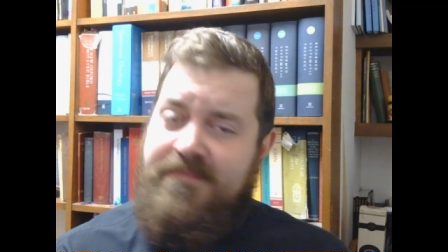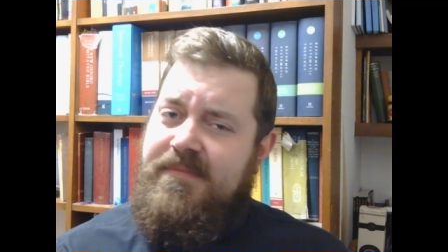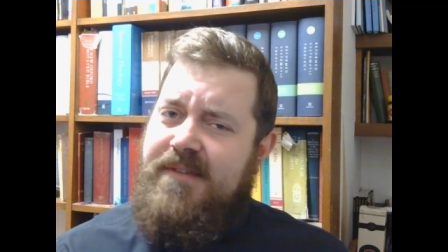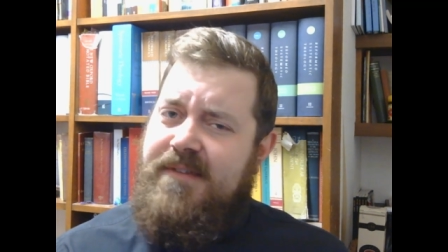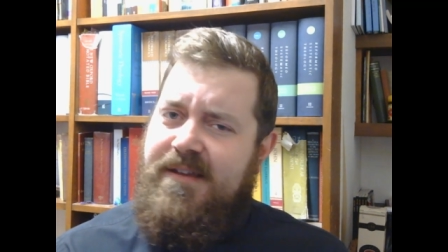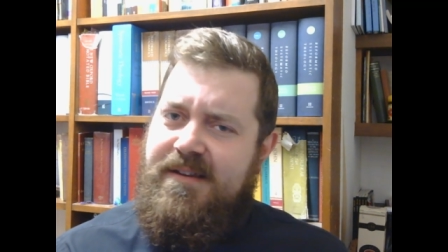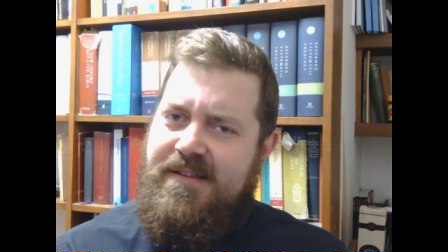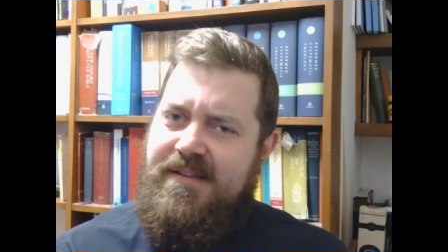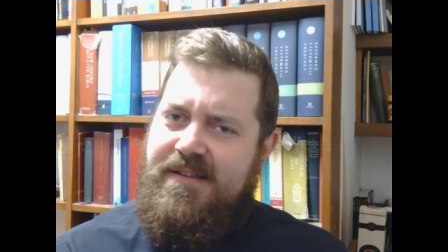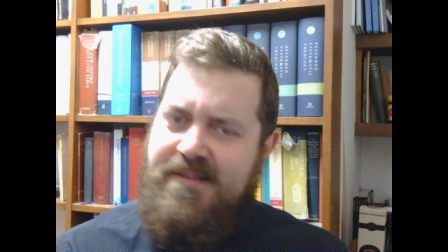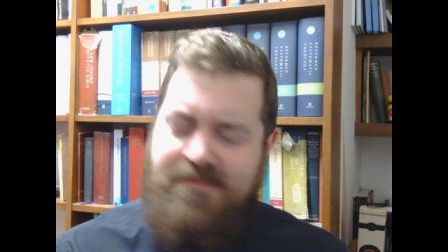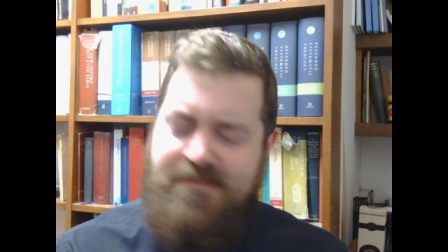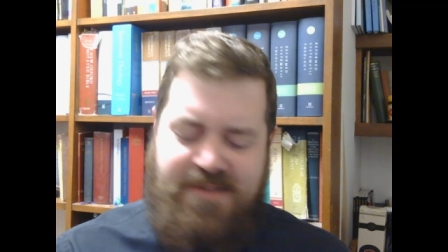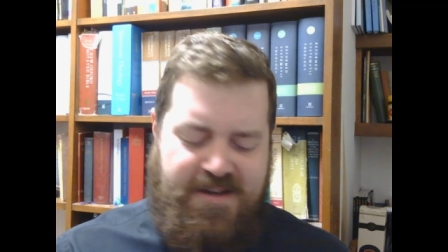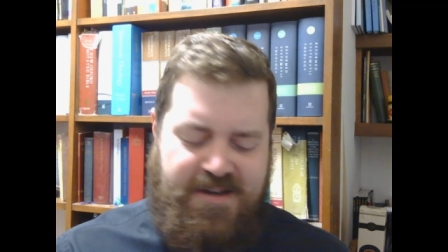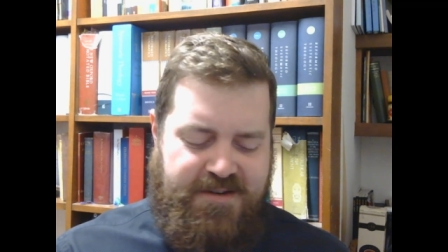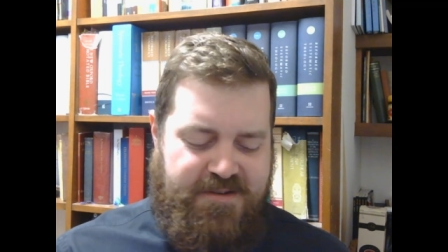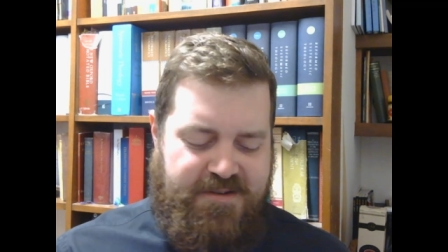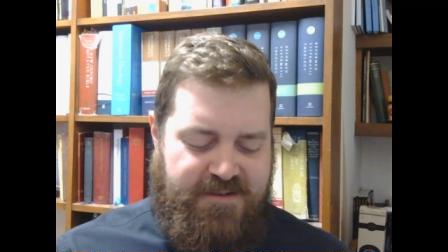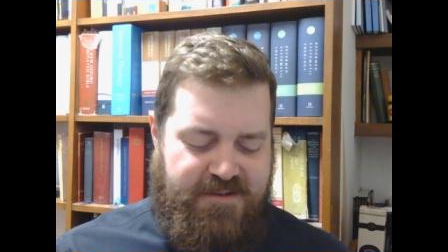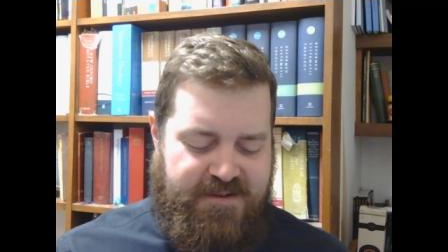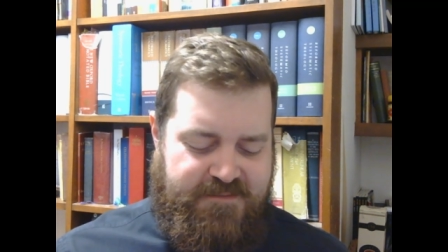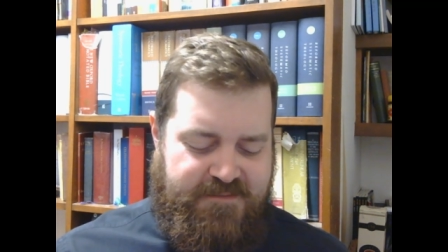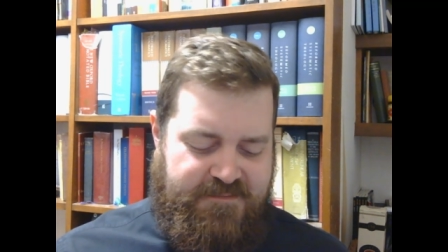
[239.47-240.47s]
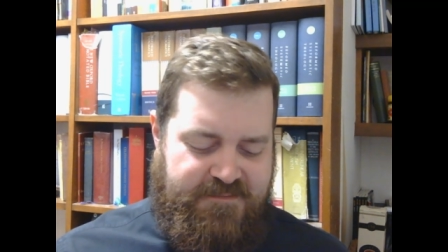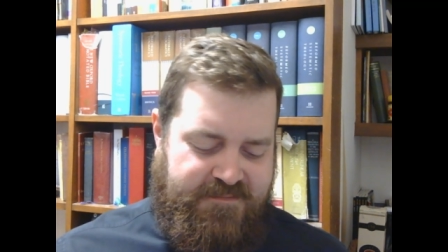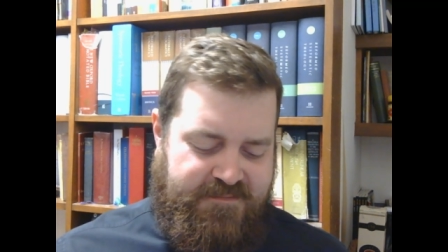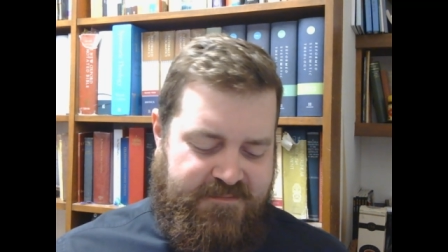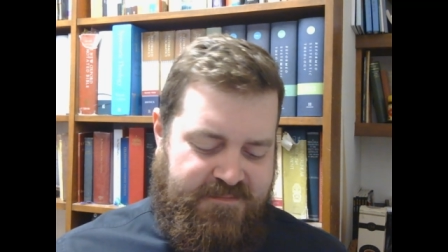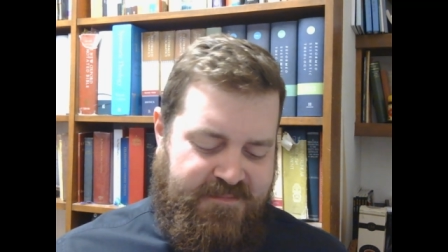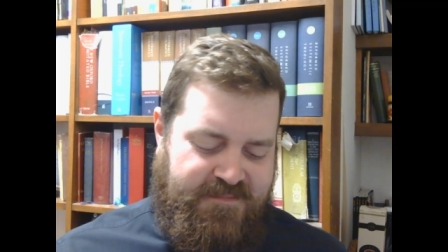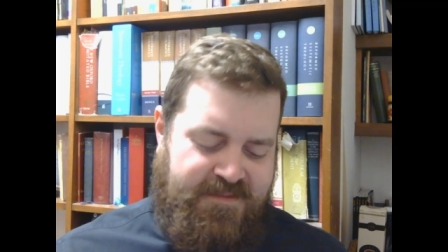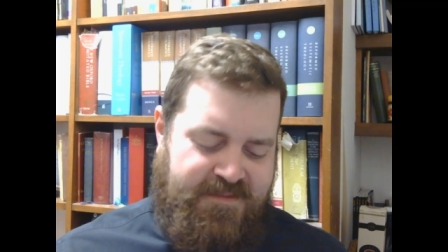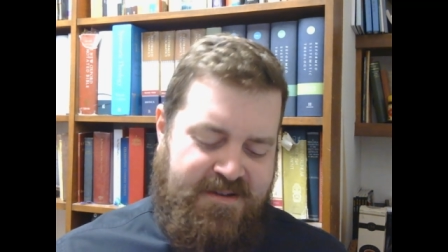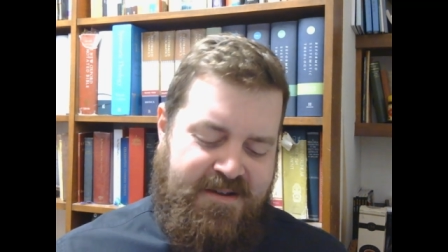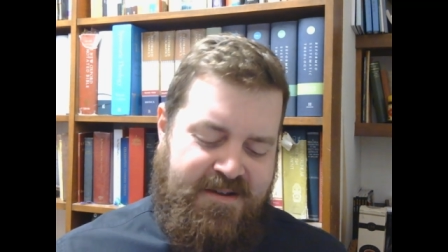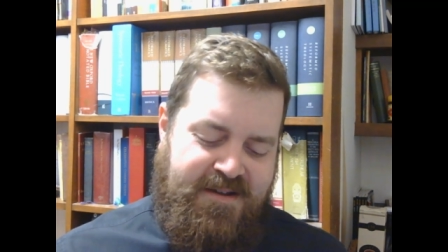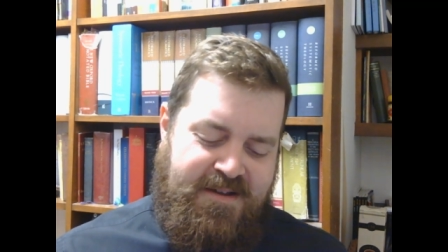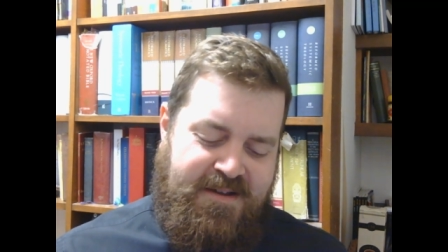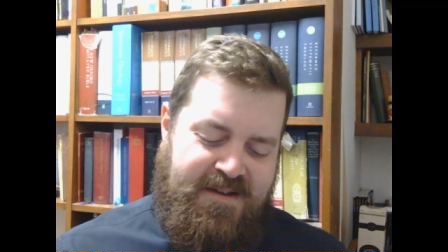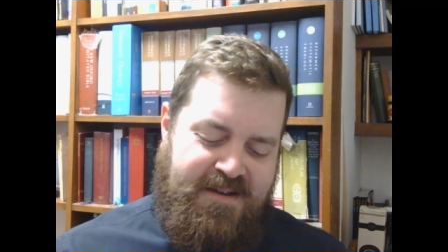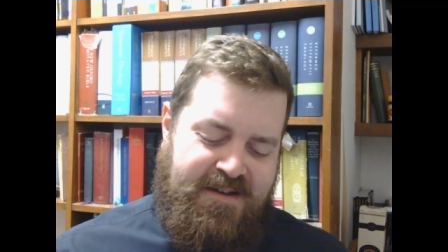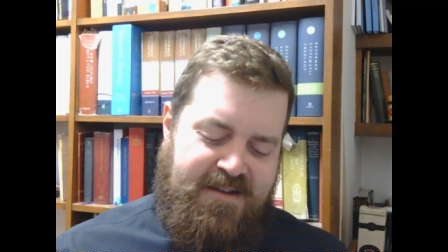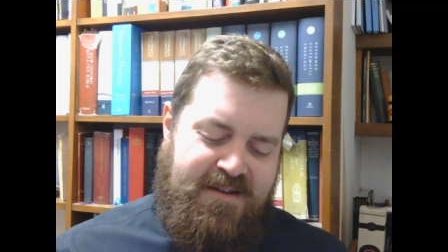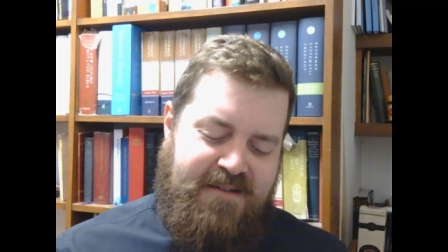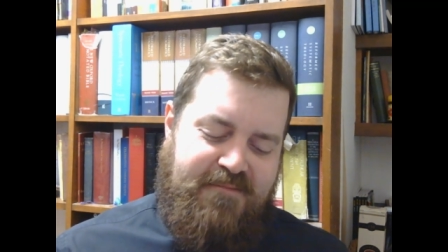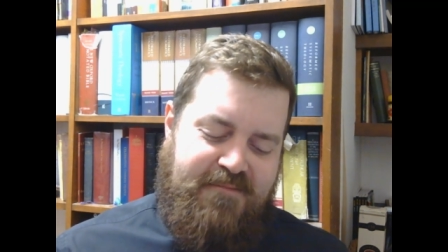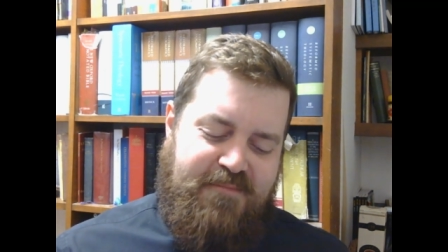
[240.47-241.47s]
And in the meantime,
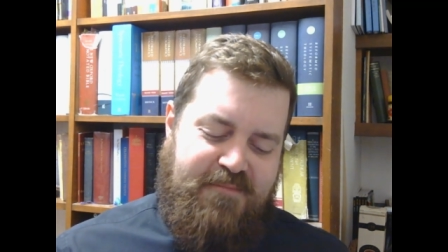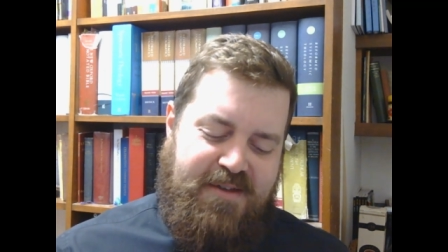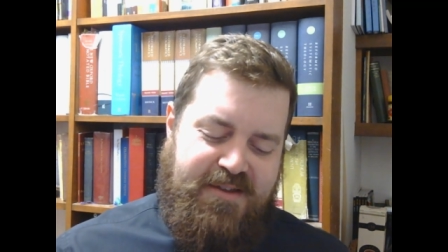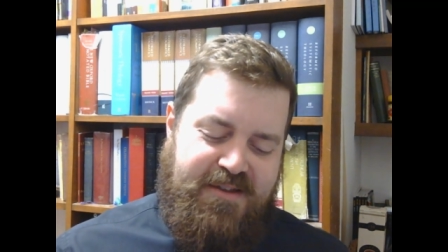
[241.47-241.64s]
May